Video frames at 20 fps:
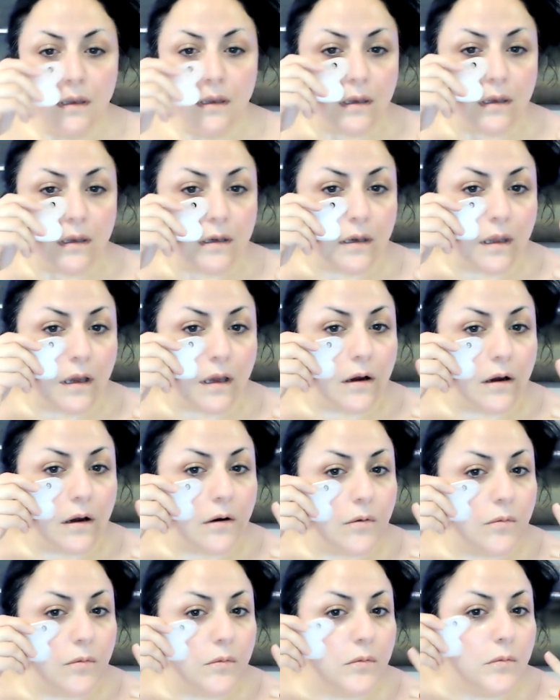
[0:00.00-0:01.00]
And
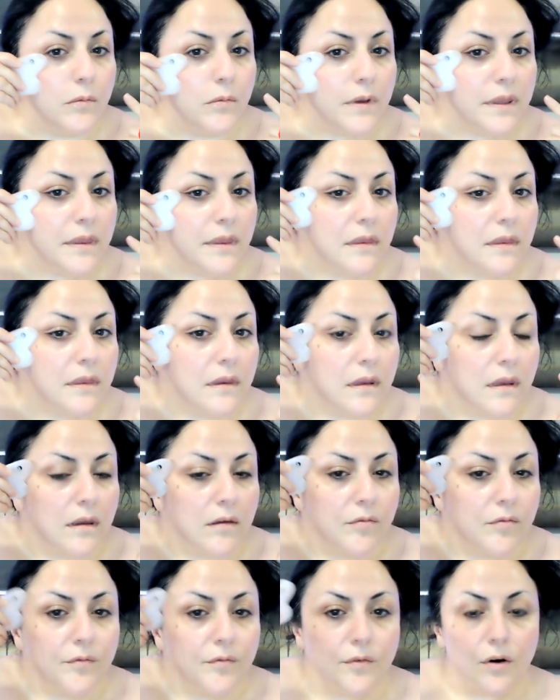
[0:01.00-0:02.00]
now with the
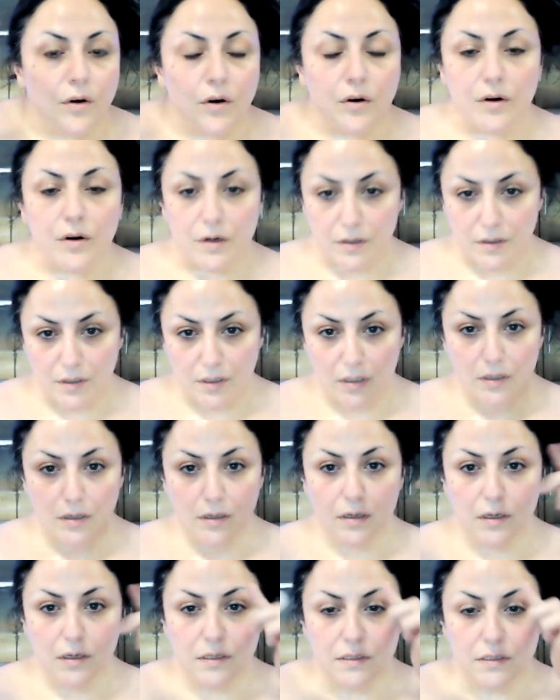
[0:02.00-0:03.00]
forehead,
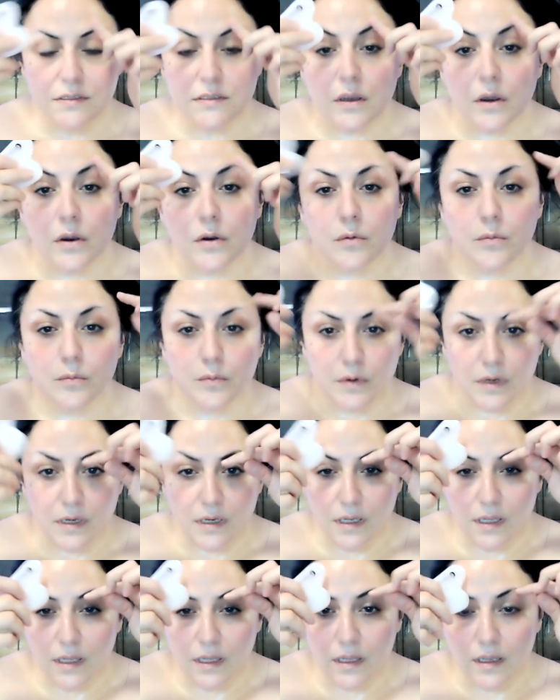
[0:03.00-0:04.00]
so
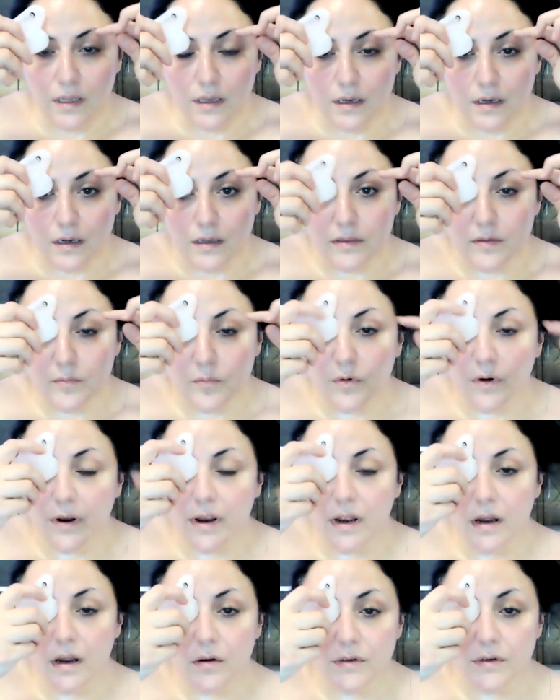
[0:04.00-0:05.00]
here the
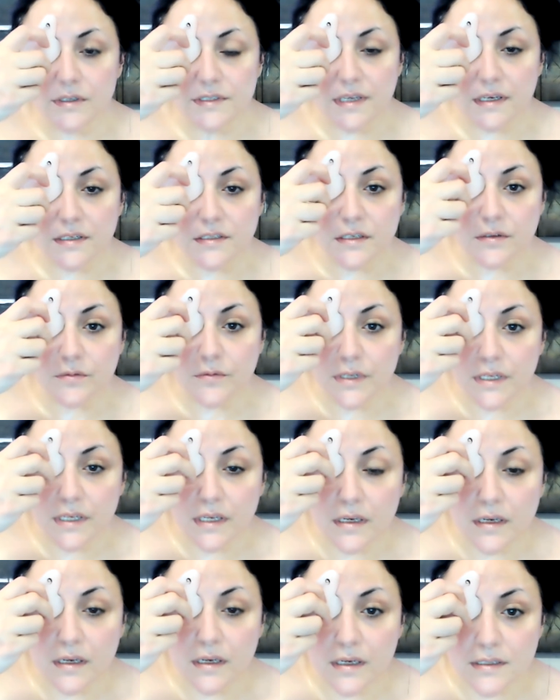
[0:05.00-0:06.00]
brow is actually really
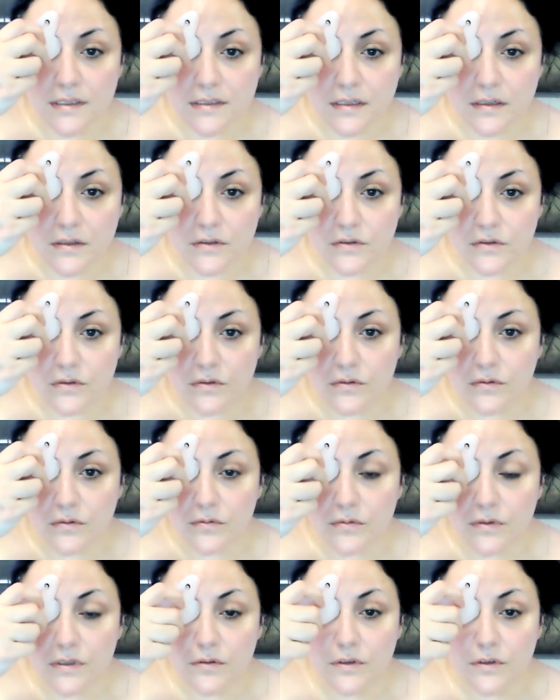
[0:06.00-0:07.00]
easy to
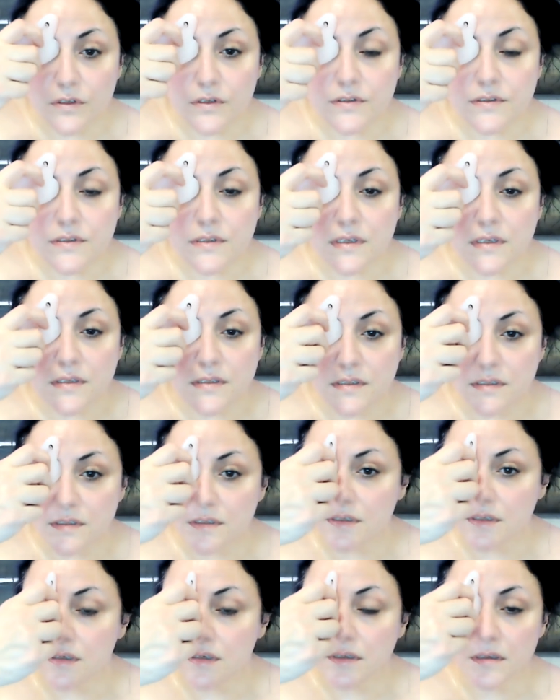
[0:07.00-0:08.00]
do. We use
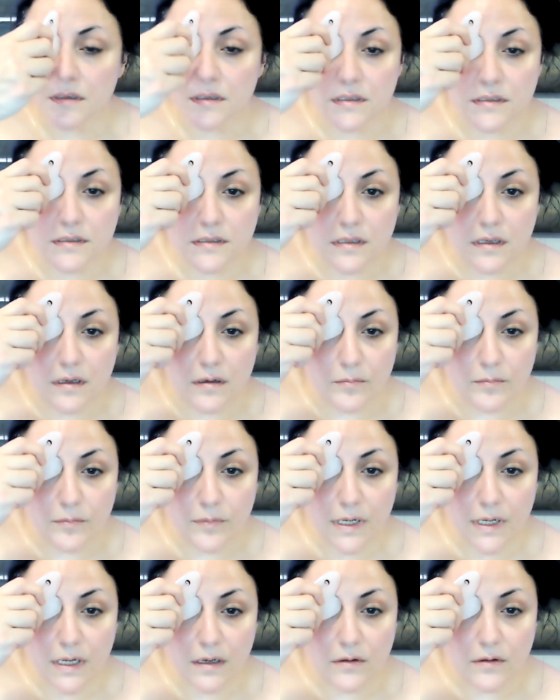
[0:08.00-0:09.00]
this
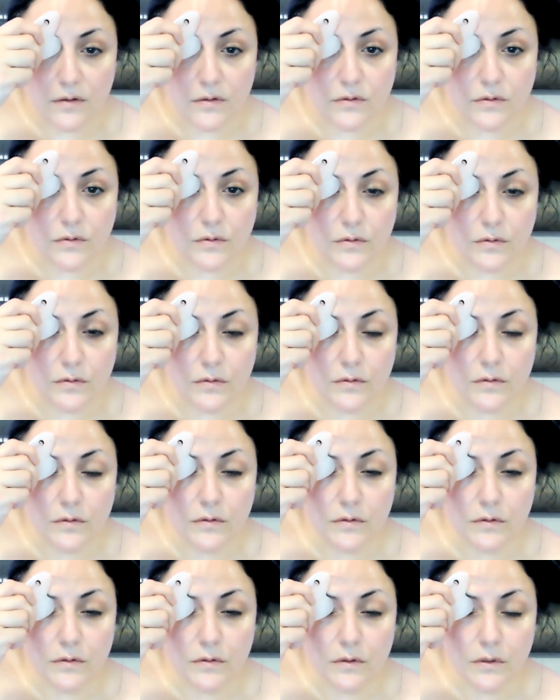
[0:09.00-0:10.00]
part of the tool.
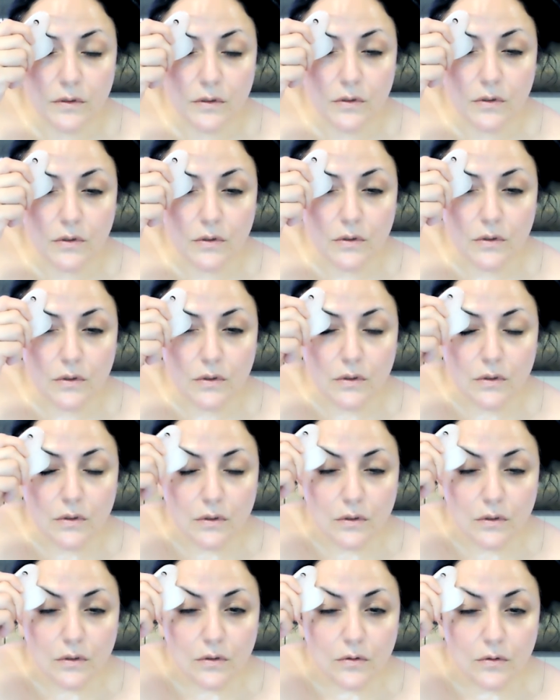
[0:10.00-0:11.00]

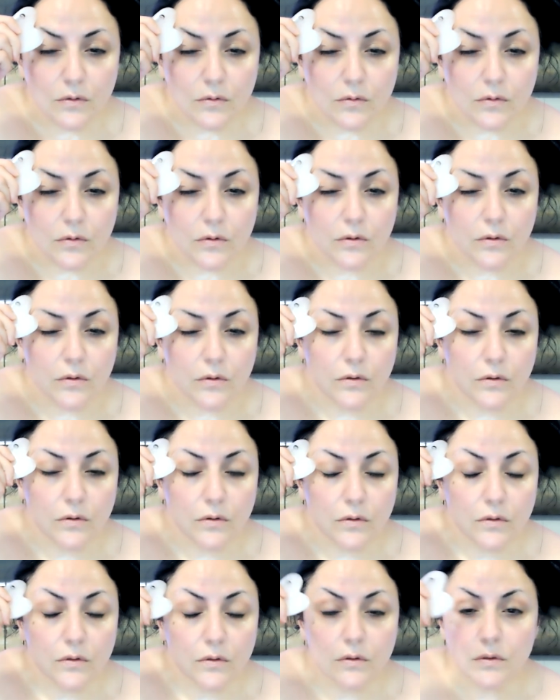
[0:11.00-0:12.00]
Ooh.
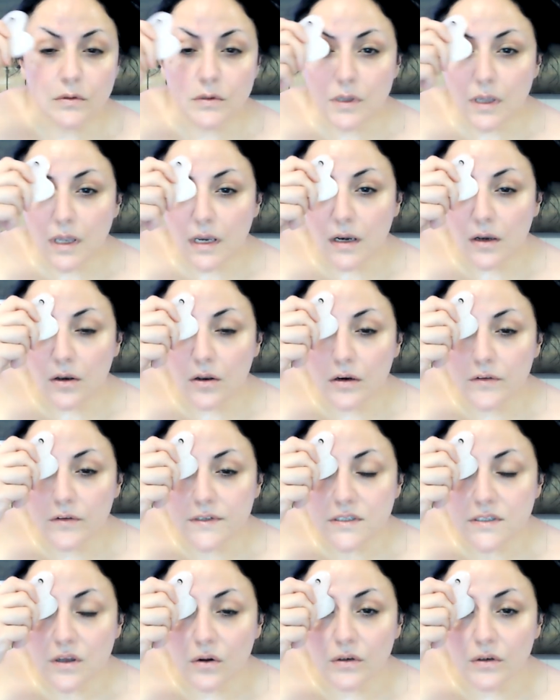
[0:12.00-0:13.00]
And a lot of
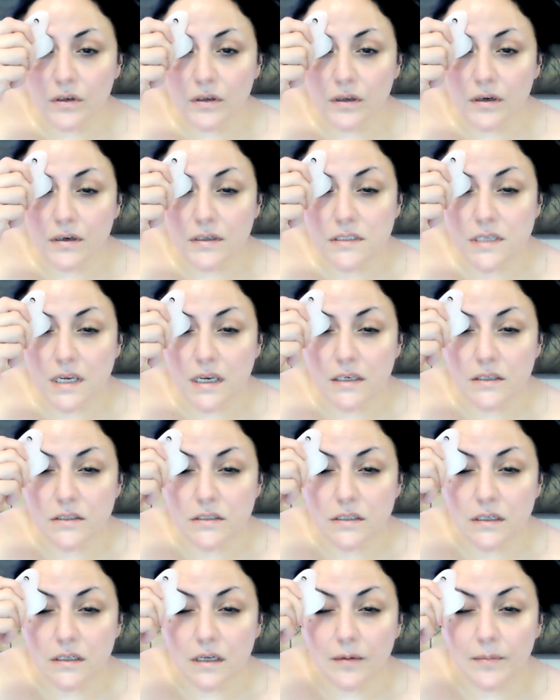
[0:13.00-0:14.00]
us hold a lot of
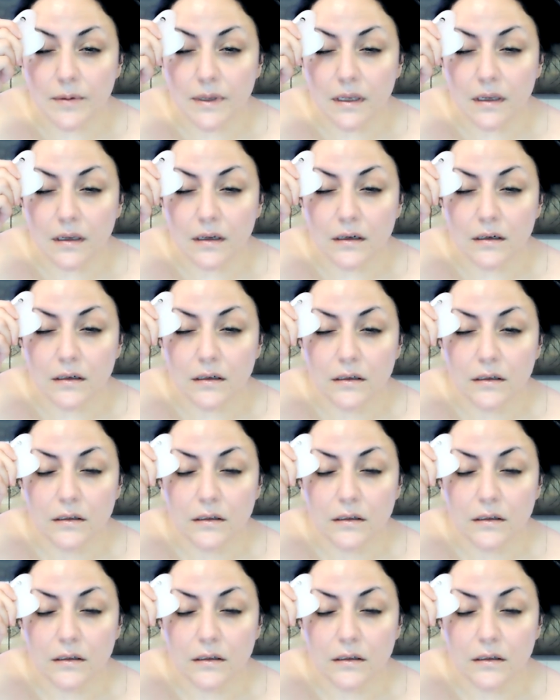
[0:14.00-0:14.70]
tension up here.